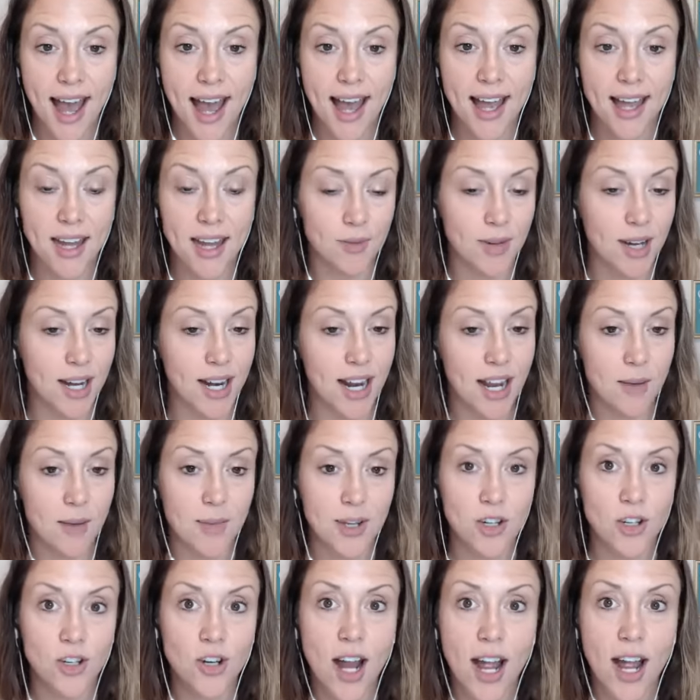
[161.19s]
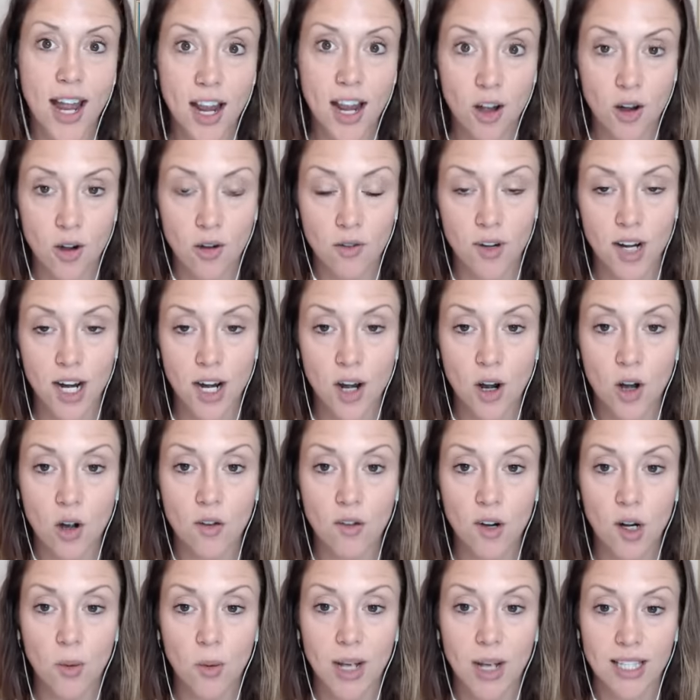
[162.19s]
And what I'd been trying over and
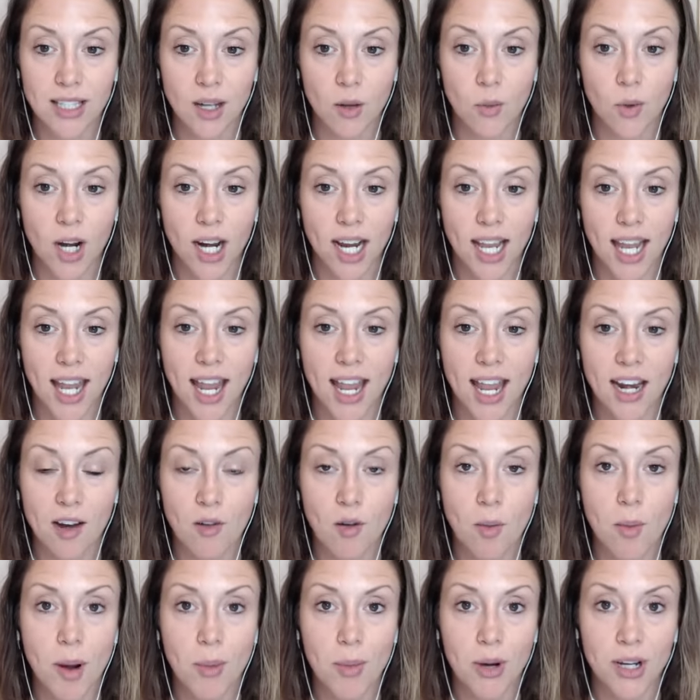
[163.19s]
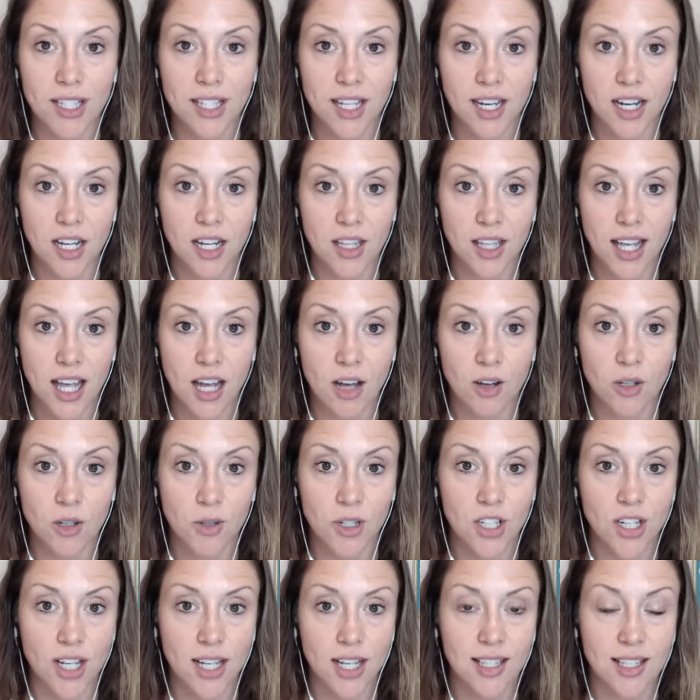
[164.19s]
over wasn't working. And I remember sitting on the couch
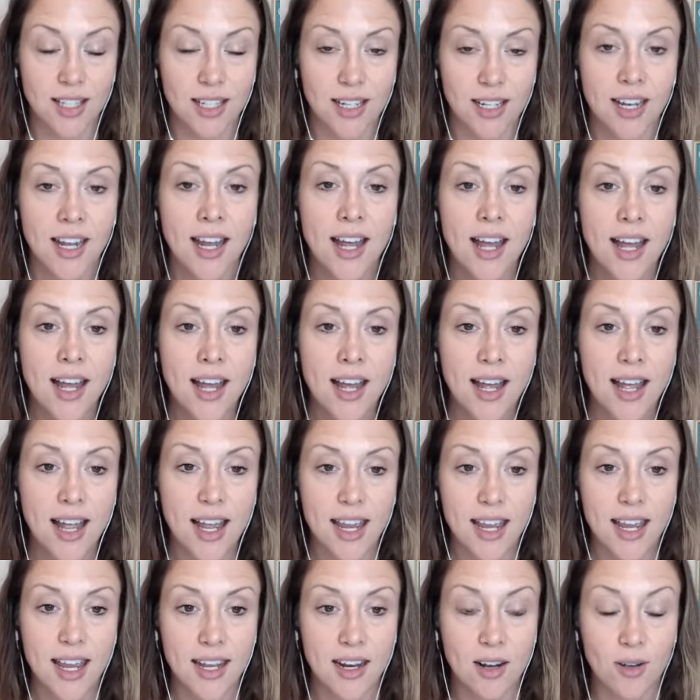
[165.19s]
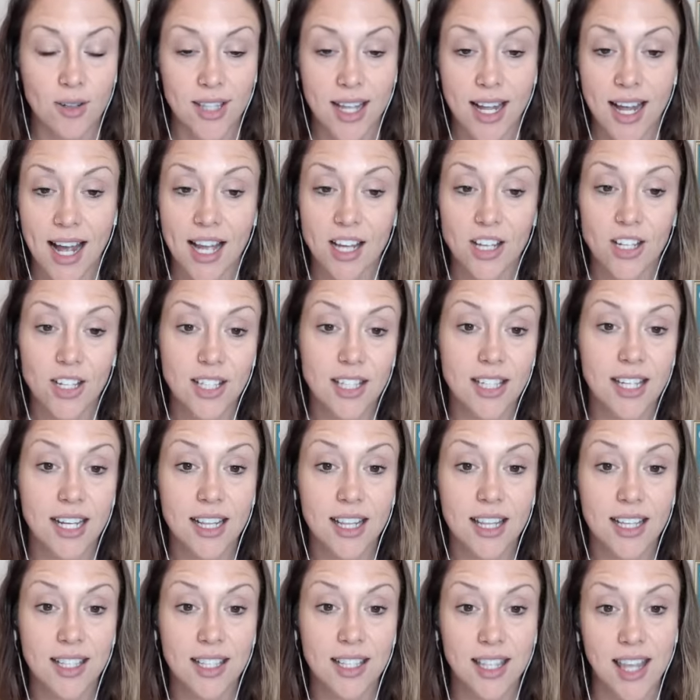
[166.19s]
with Justin and I was like, I just
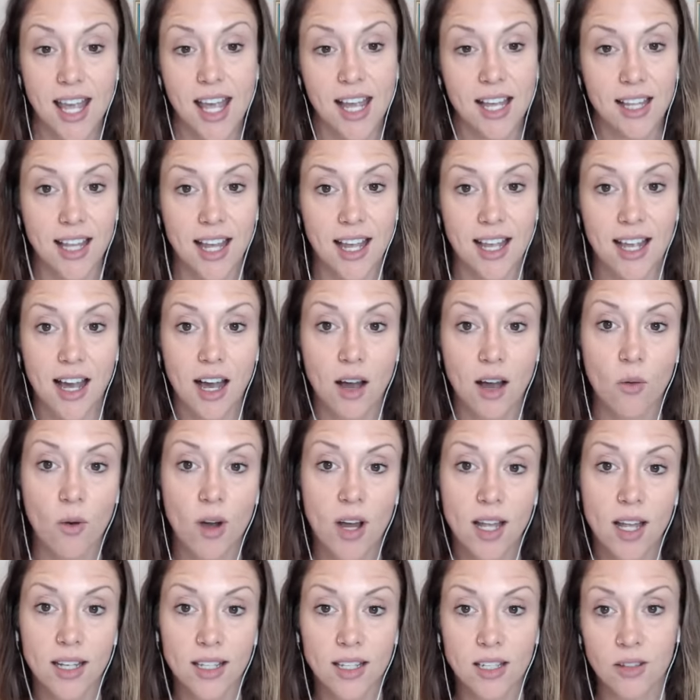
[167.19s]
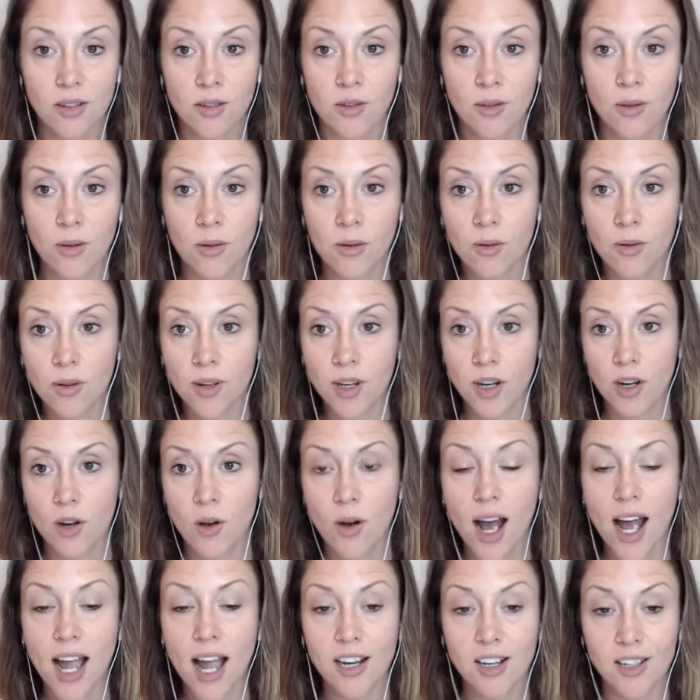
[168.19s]
need this thing. Like, I want to, you
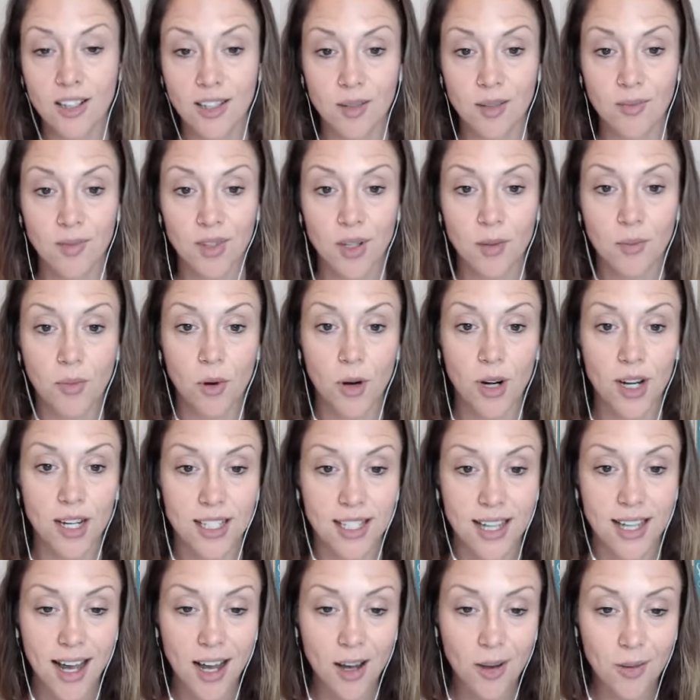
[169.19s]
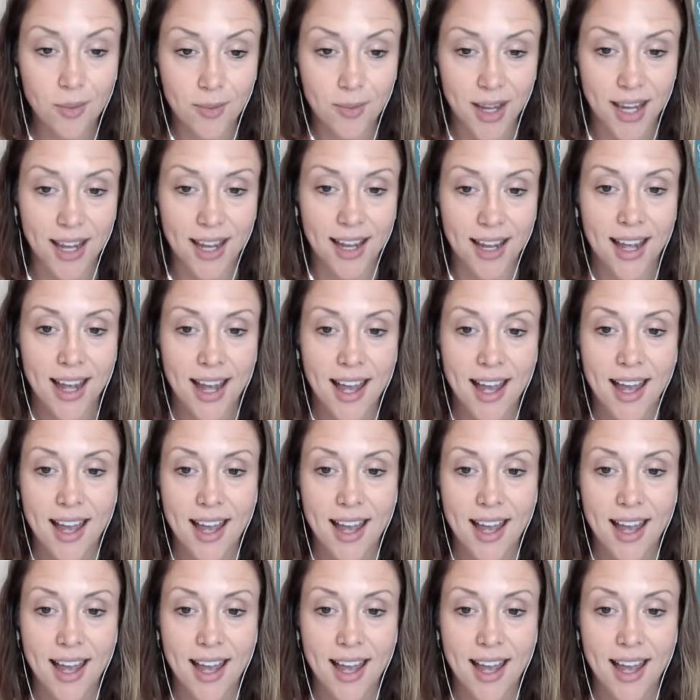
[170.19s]
know, hire some support to help me.